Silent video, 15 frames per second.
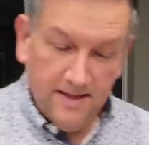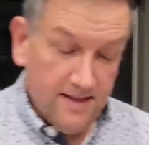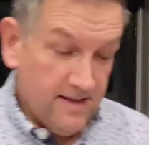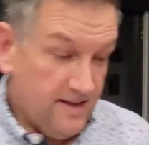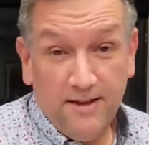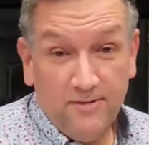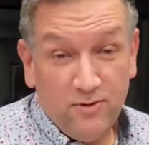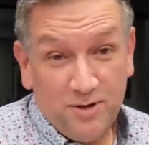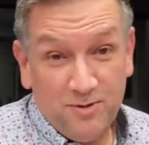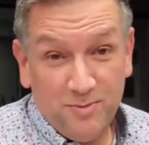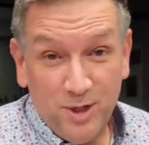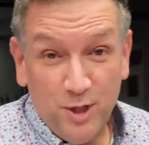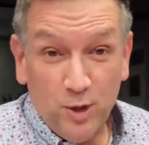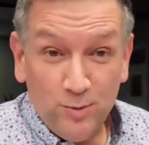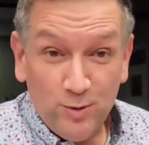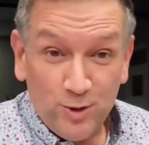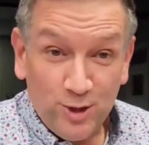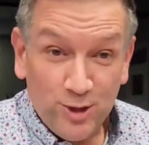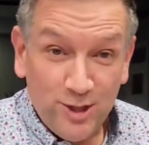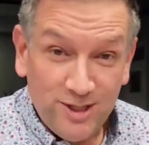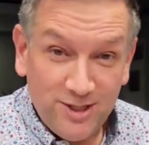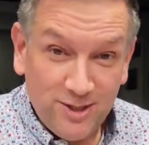I have one of my normal
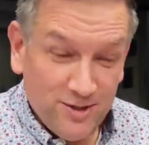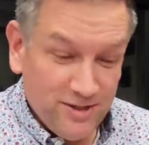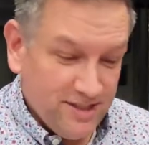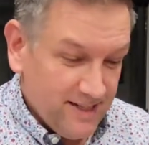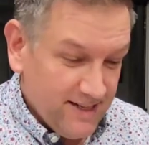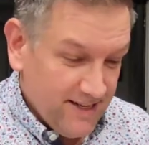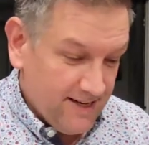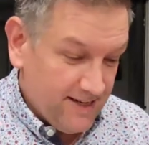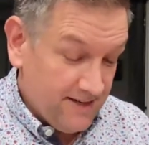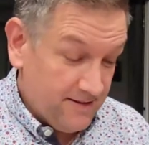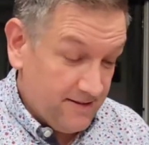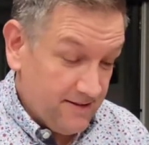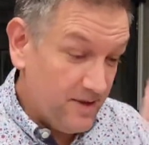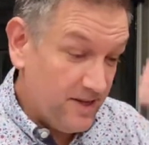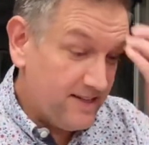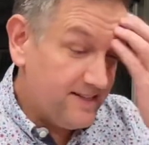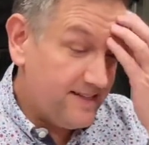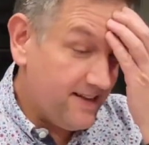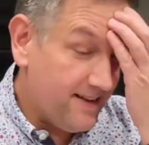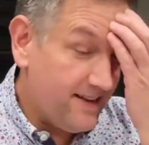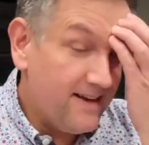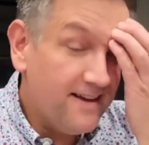shirts on today, but
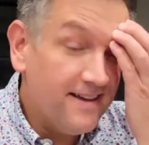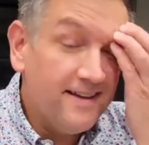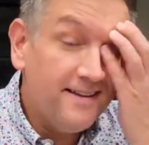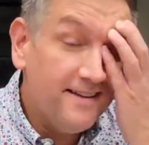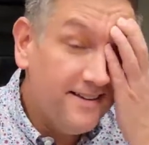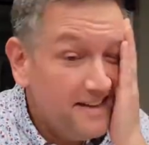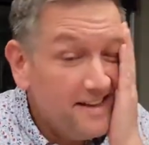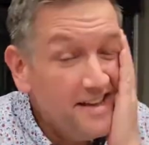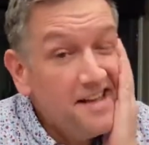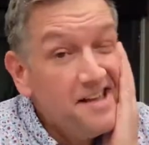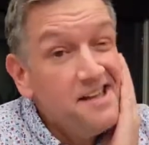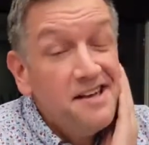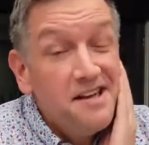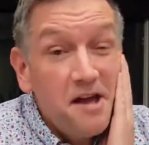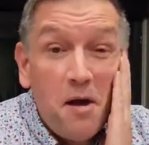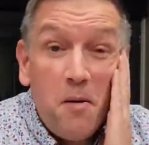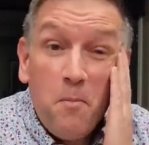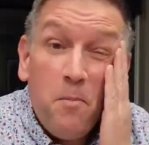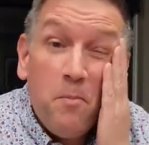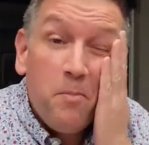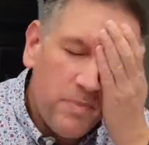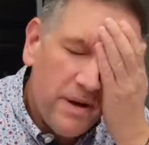I'm
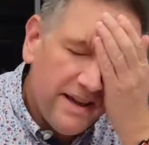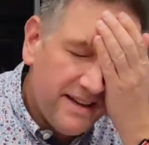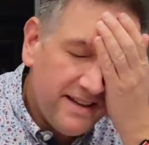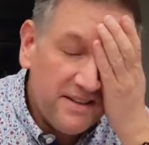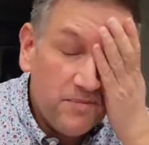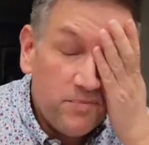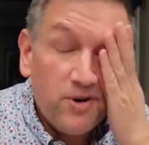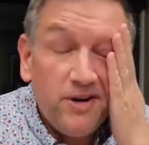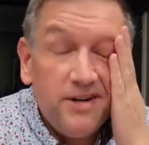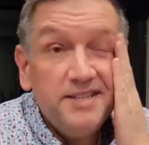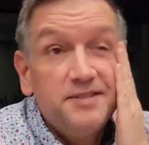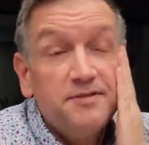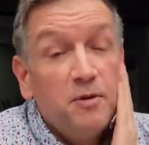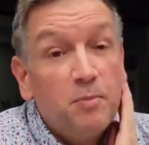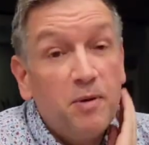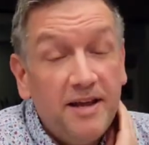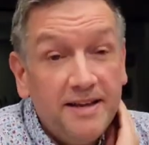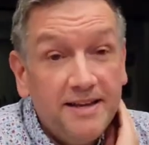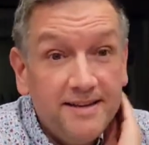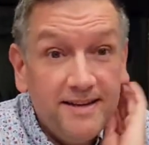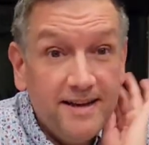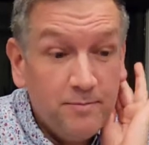paying the price for
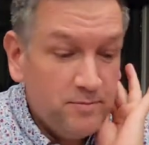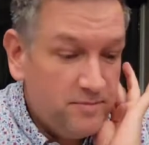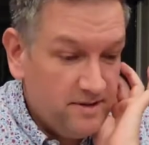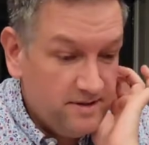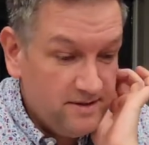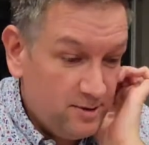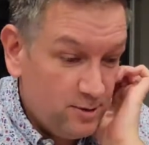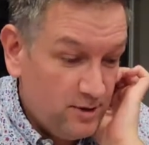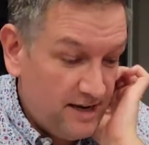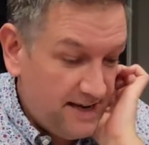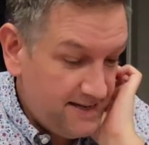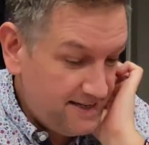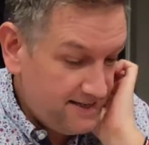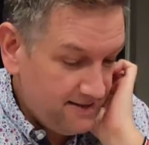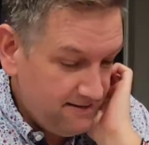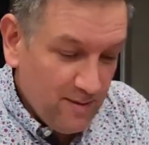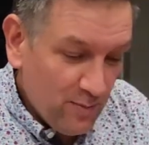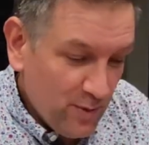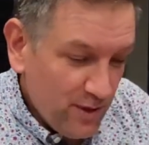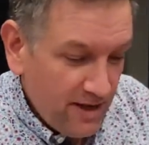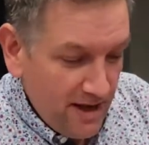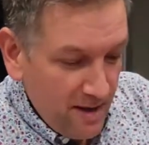playing up too late. I'm
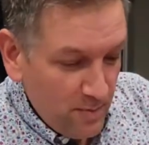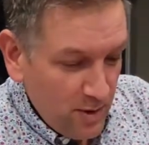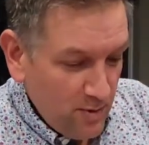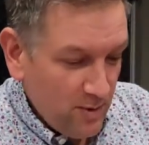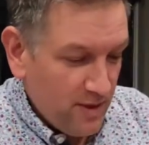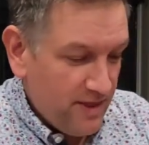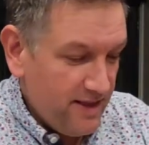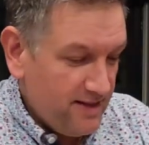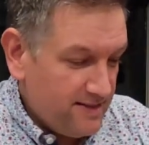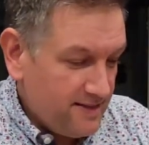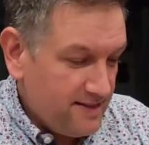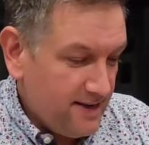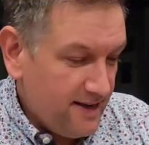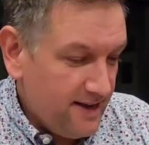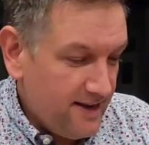pretty happy with this